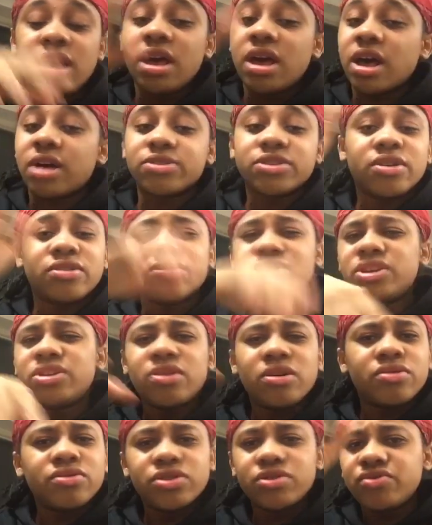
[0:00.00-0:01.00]
I was
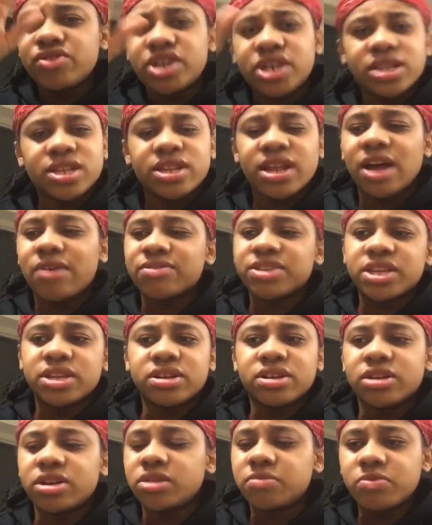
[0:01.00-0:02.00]
gonna, do shit today. I was in a
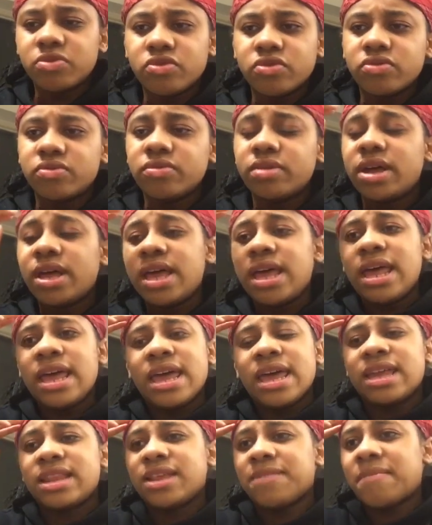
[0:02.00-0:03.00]
good mood.
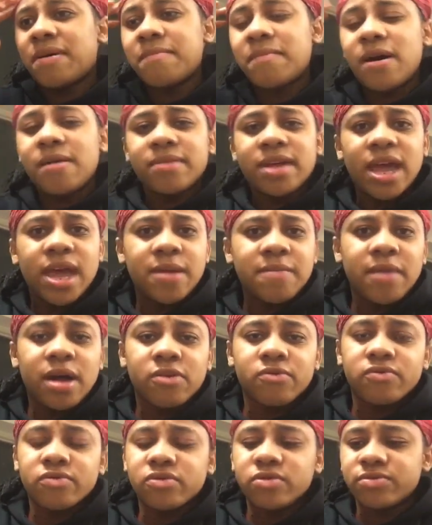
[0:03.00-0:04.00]
And then my mom came in my
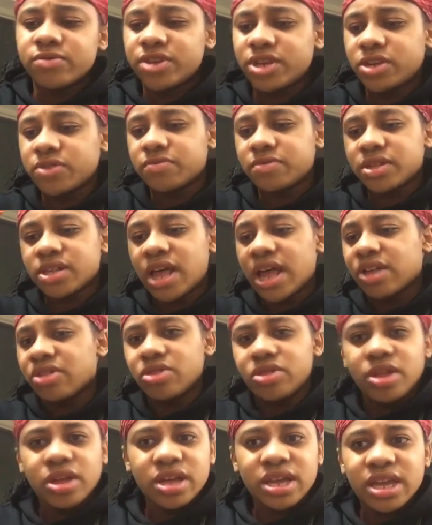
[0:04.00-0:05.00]
room and she was like,
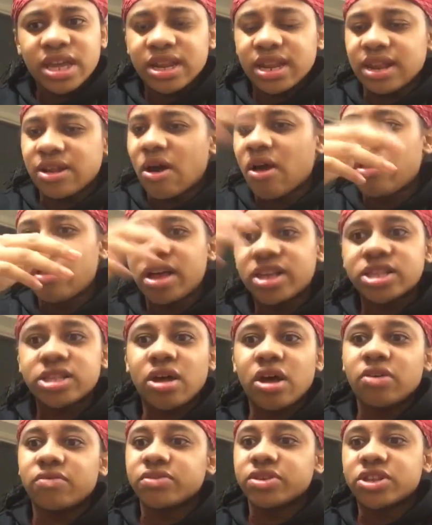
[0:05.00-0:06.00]
look. And then all I
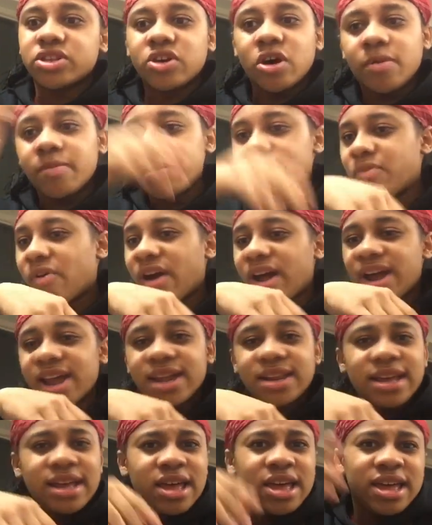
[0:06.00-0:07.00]
saw was Kobe
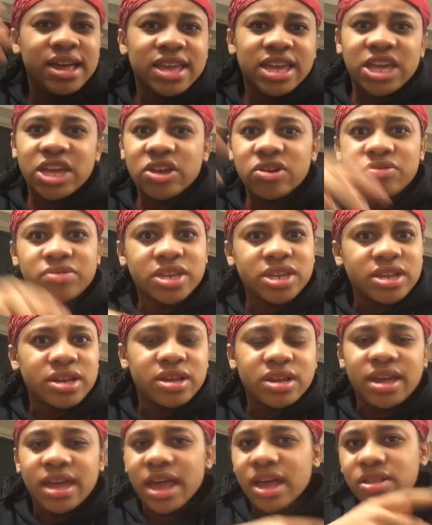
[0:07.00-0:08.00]
Bryant killed in
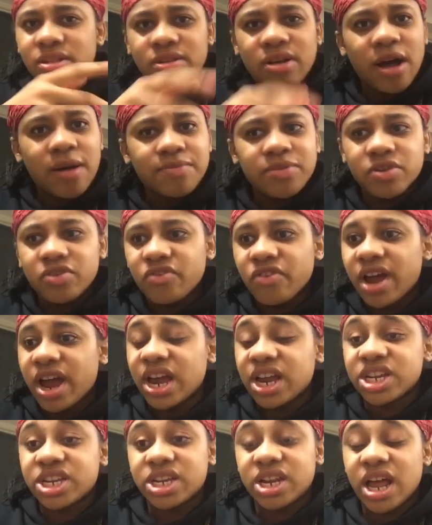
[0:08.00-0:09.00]
a helicopter
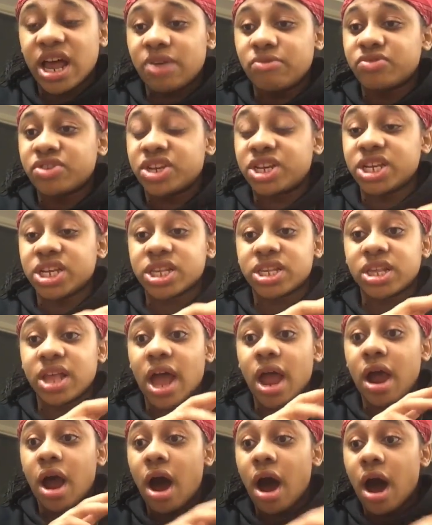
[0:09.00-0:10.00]
crash. And I was just like,